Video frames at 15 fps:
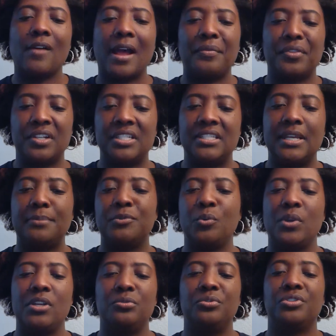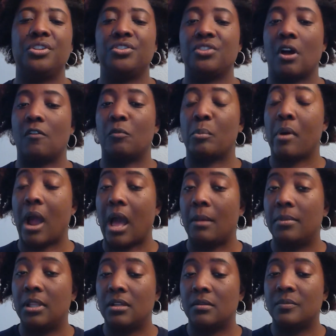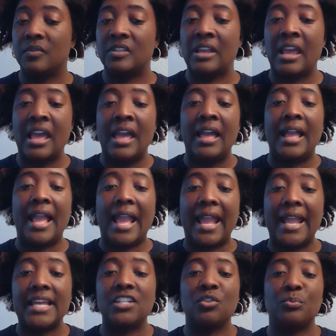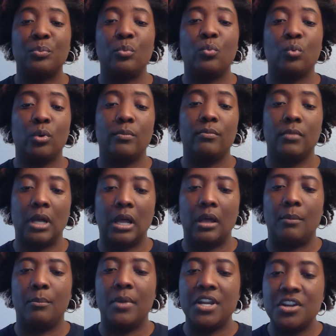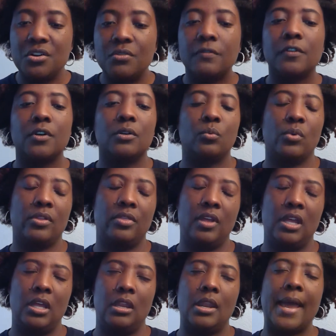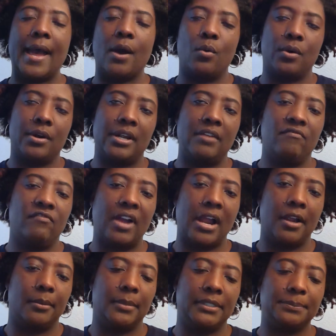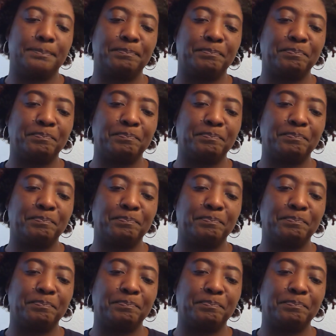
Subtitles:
out the steps we use to solve problems and maneuver within our environment.